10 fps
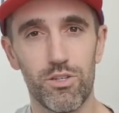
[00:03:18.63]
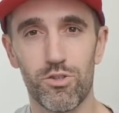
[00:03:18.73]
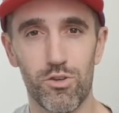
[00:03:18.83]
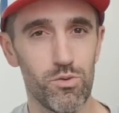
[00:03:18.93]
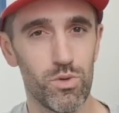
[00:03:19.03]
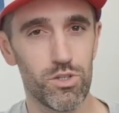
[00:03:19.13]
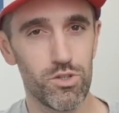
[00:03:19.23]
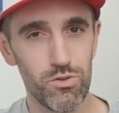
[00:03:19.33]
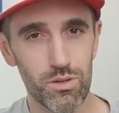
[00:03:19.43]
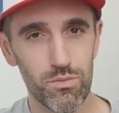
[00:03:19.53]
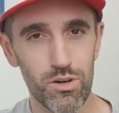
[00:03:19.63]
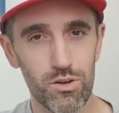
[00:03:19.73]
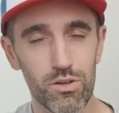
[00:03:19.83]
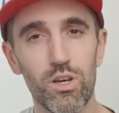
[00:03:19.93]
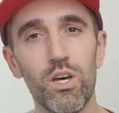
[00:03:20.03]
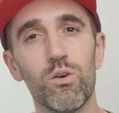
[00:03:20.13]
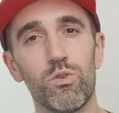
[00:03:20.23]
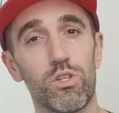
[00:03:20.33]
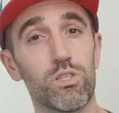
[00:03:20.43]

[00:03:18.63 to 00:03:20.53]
I show you which shooting mode, which